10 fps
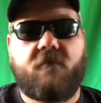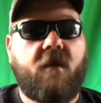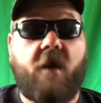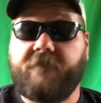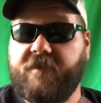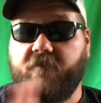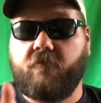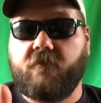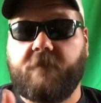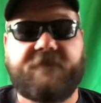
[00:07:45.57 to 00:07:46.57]
I'm getting
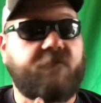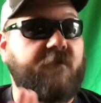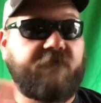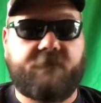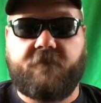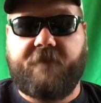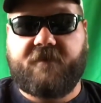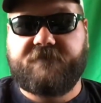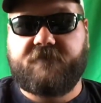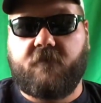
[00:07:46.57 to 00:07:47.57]
one. I'm just waiting for them to come
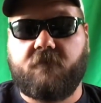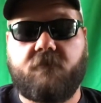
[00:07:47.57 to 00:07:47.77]
back in stock.